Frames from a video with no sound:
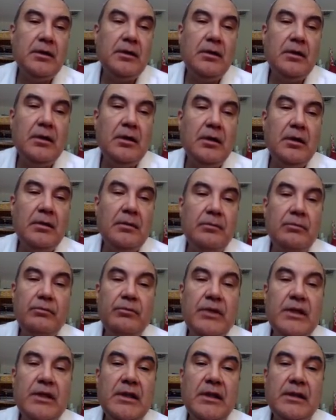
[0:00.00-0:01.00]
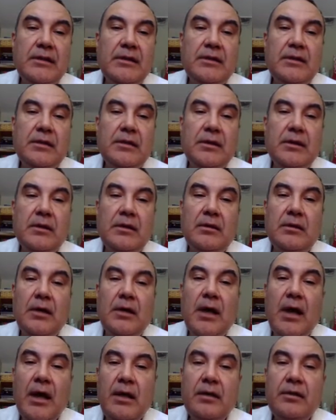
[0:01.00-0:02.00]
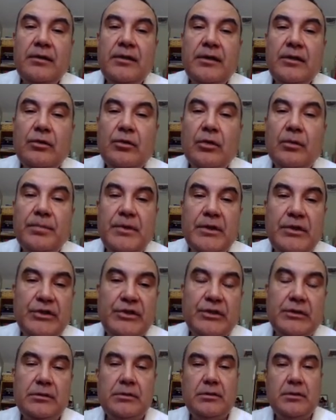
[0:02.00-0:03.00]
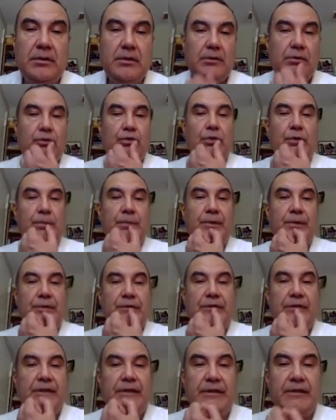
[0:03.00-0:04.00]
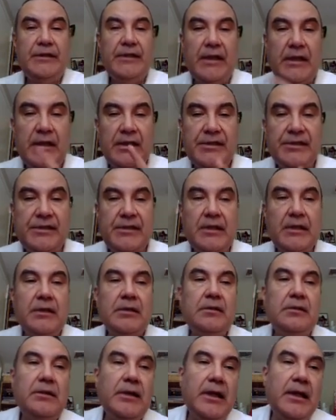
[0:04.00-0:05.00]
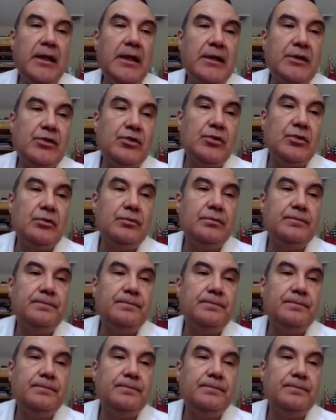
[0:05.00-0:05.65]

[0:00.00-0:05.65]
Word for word: uh, we get uh, higher decompression throughput than a single NXU.